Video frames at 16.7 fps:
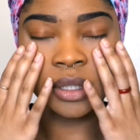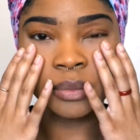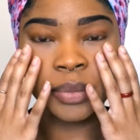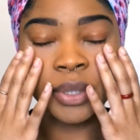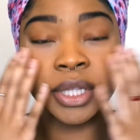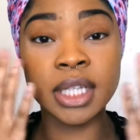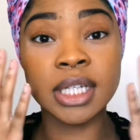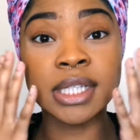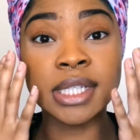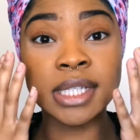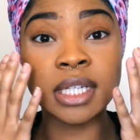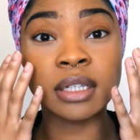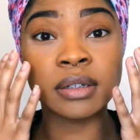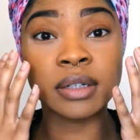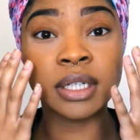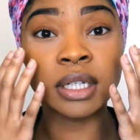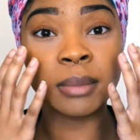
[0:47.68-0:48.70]
put the
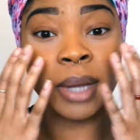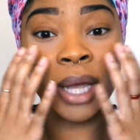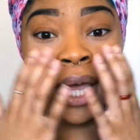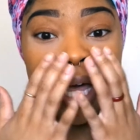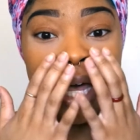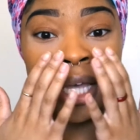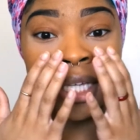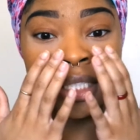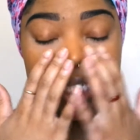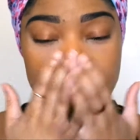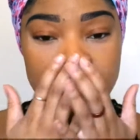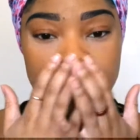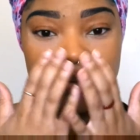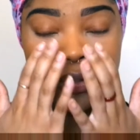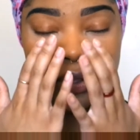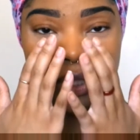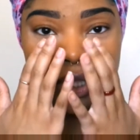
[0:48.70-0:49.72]
concealer under my eye
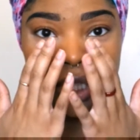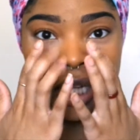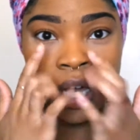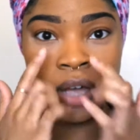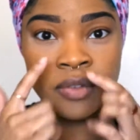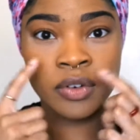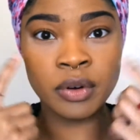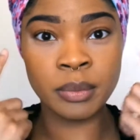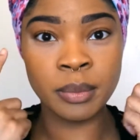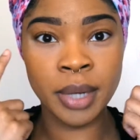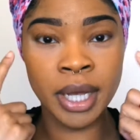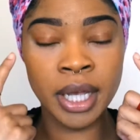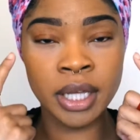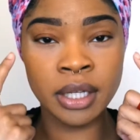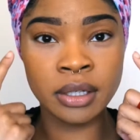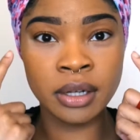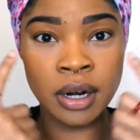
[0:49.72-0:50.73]
to cover
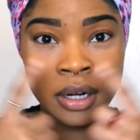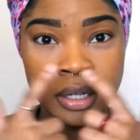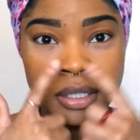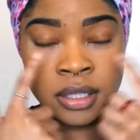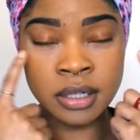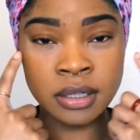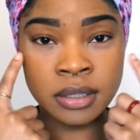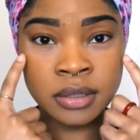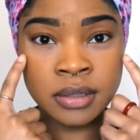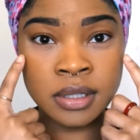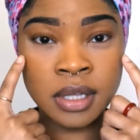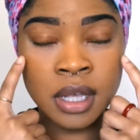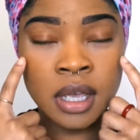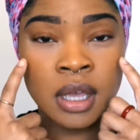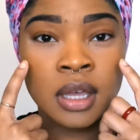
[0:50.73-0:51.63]
my dark circles.